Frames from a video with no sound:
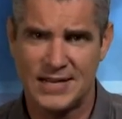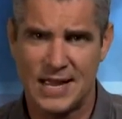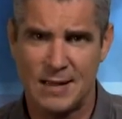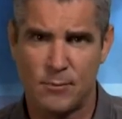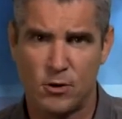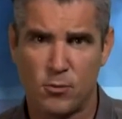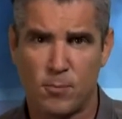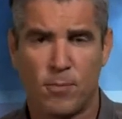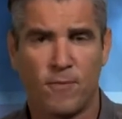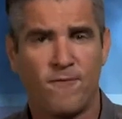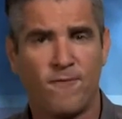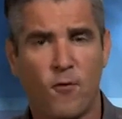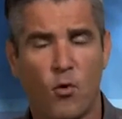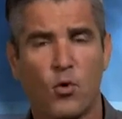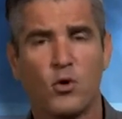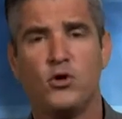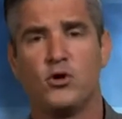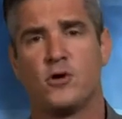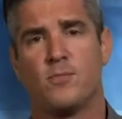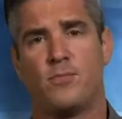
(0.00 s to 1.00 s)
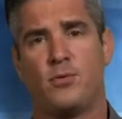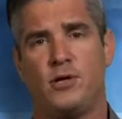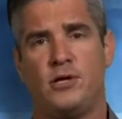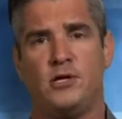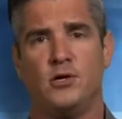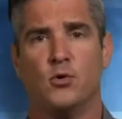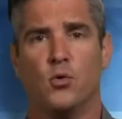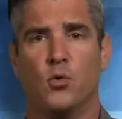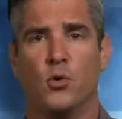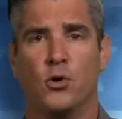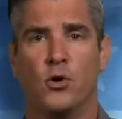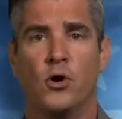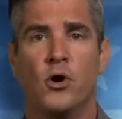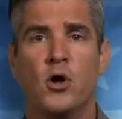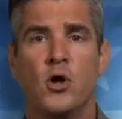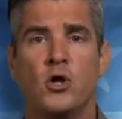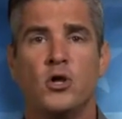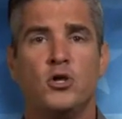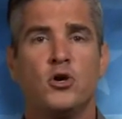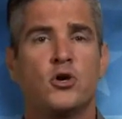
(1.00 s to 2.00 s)
diameter before you complete your order.
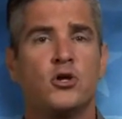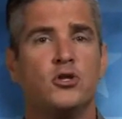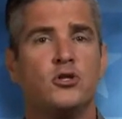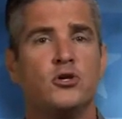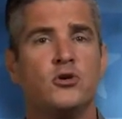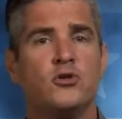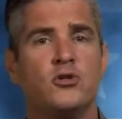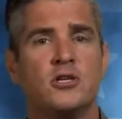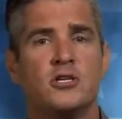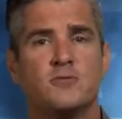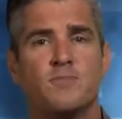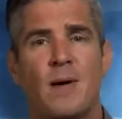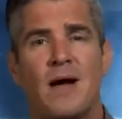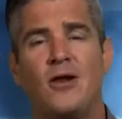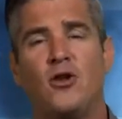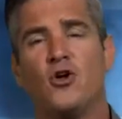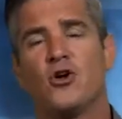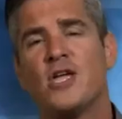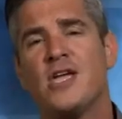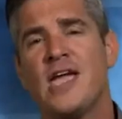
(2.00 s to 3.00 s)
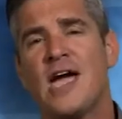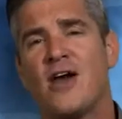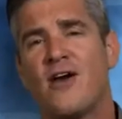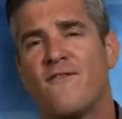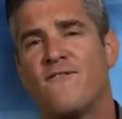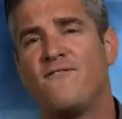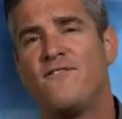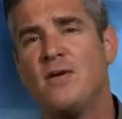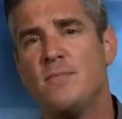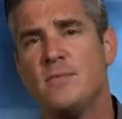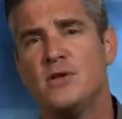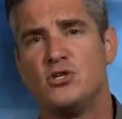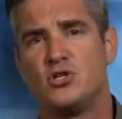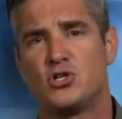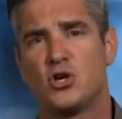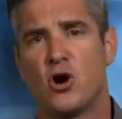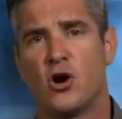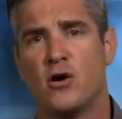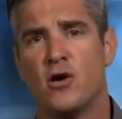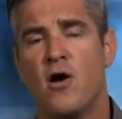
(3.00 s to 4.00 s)
You can do this by looking at our fitment
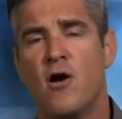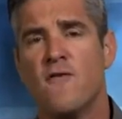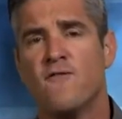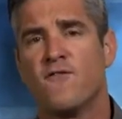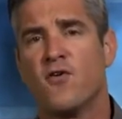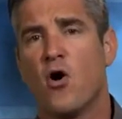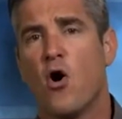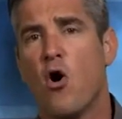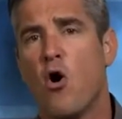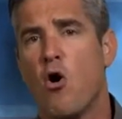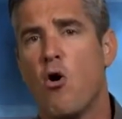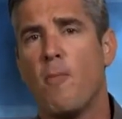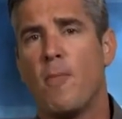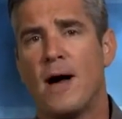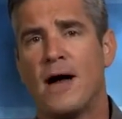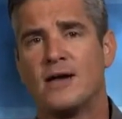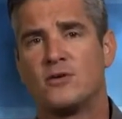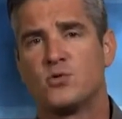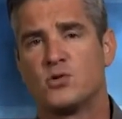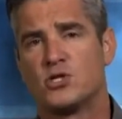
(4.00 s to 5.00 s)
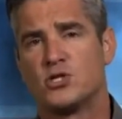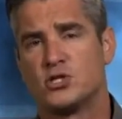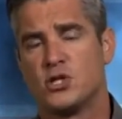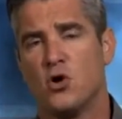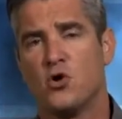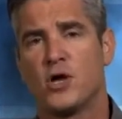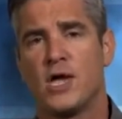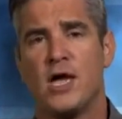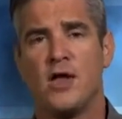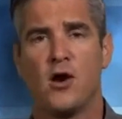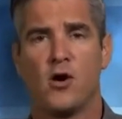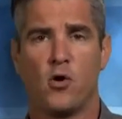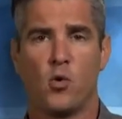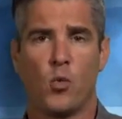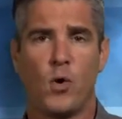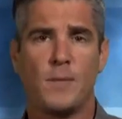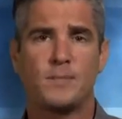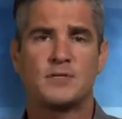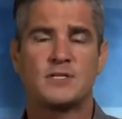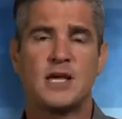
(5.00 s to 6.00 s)
chart for all bikes, which is located on our
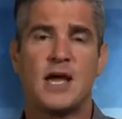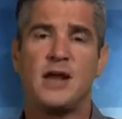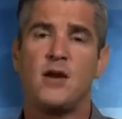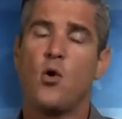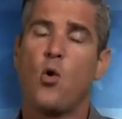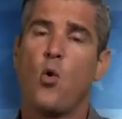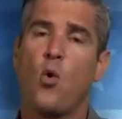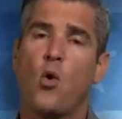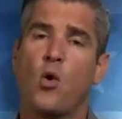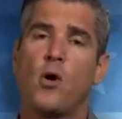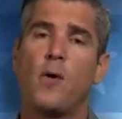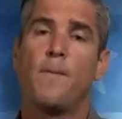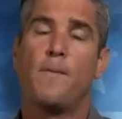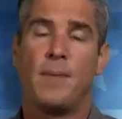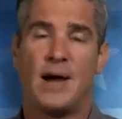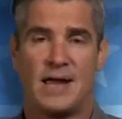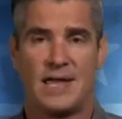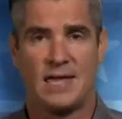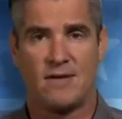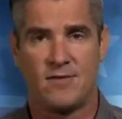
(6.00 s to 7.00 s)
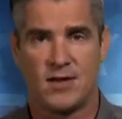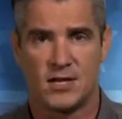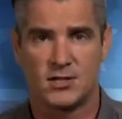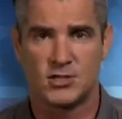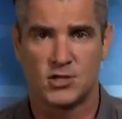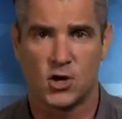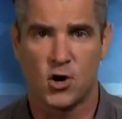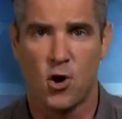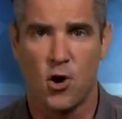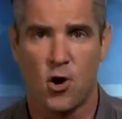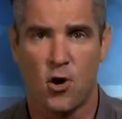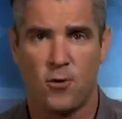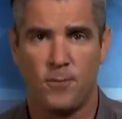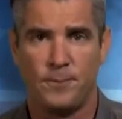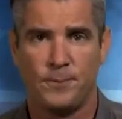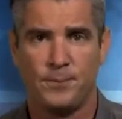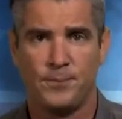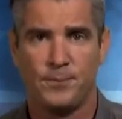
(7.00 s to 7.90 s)
website, or by giving us a call.